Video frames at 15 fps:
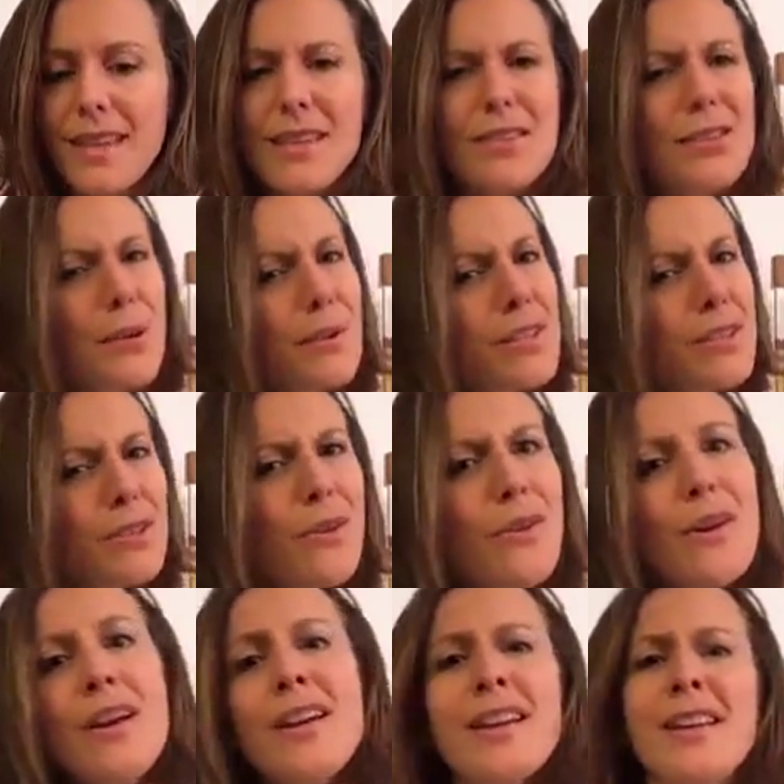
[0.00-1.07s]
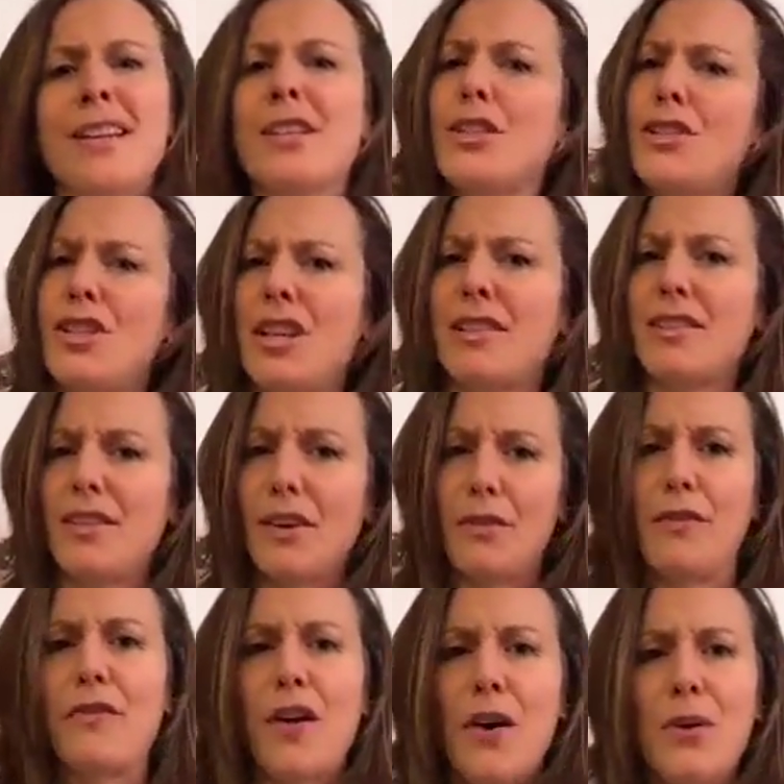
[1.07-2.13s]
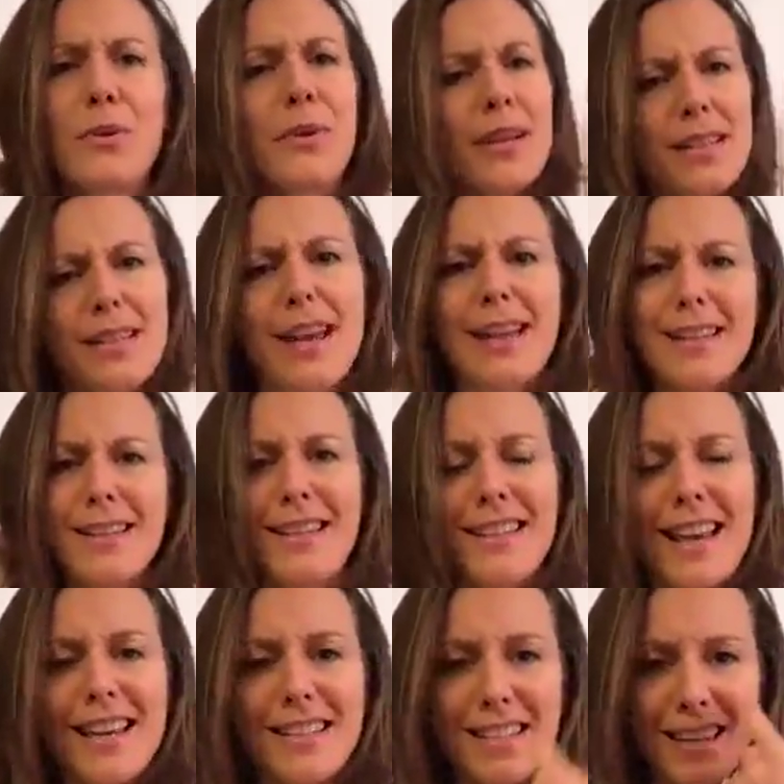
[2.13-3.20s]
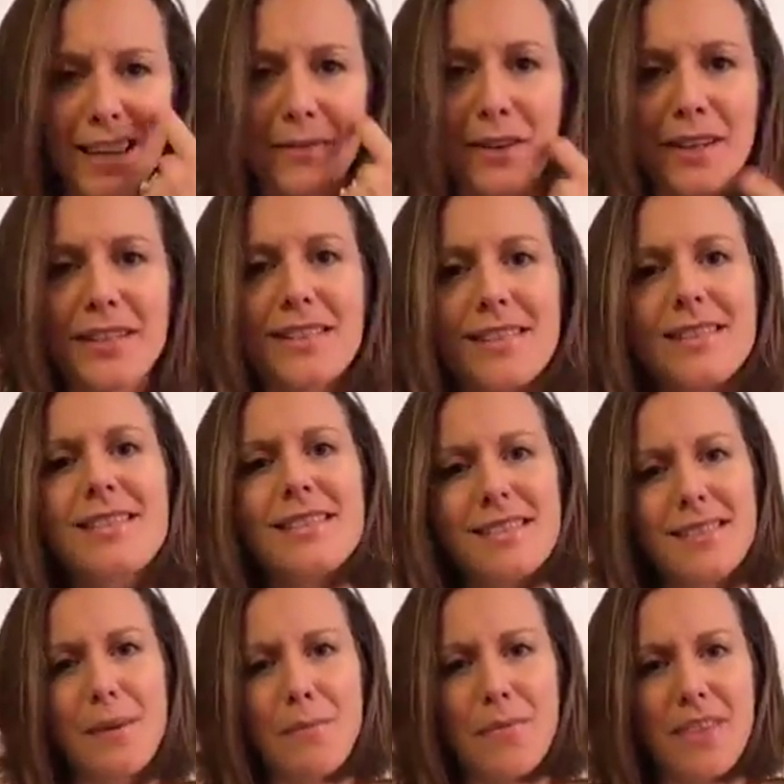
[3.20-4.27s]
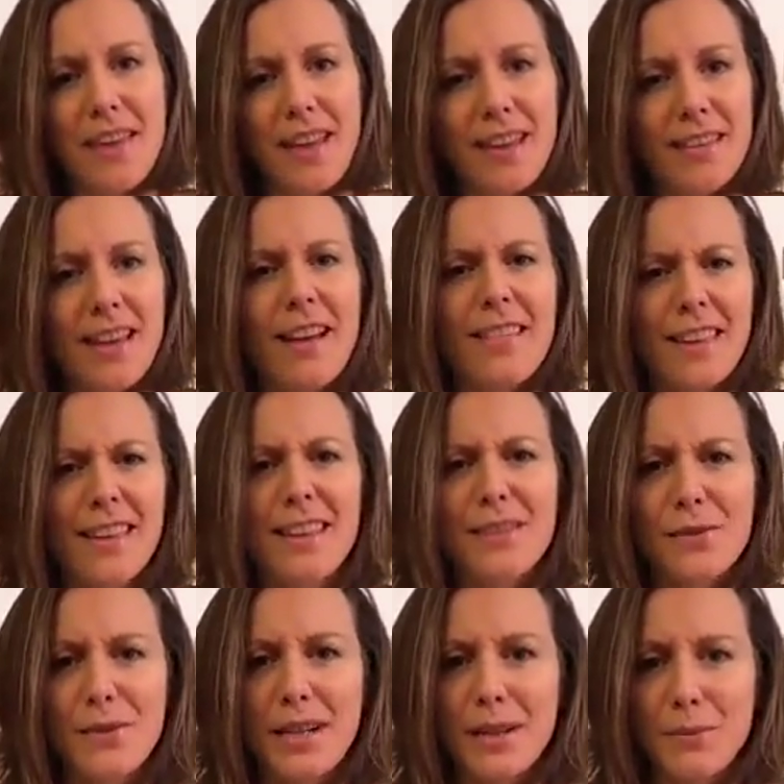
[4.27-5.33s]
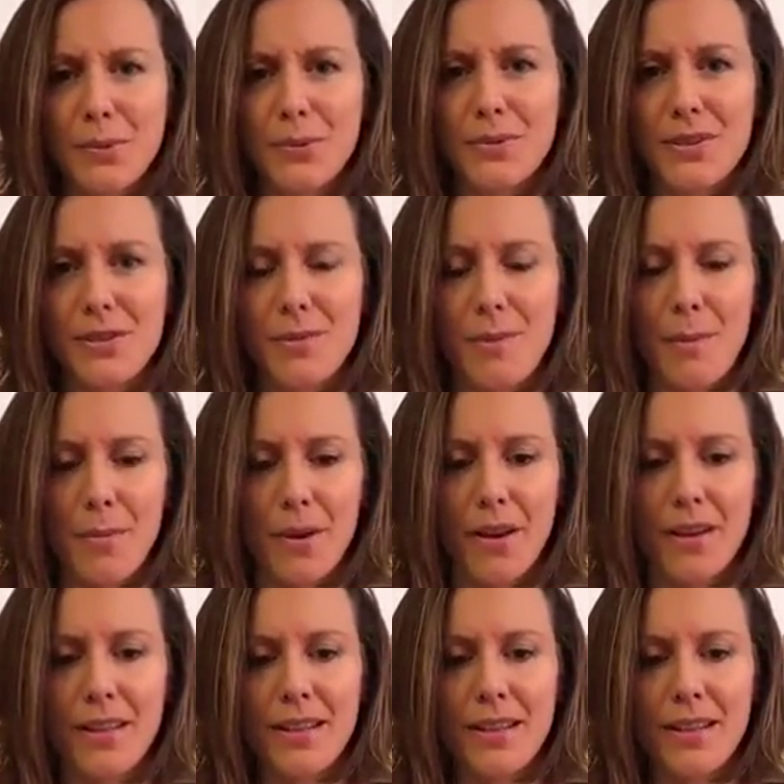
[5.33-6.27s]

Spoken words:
So it's not just a foe, it's actually there to give us something, and I think that's really important to remember.